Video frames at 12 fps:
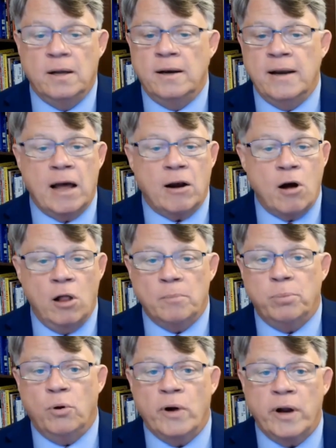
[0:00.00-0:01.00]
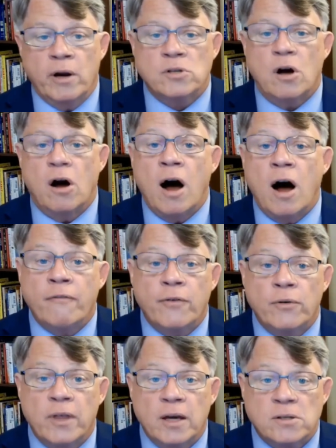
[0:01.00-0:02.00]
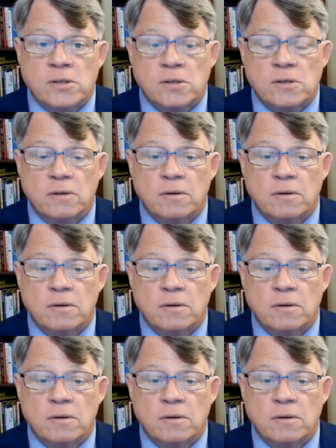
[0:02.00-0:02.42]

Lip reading: Not all employers offer this.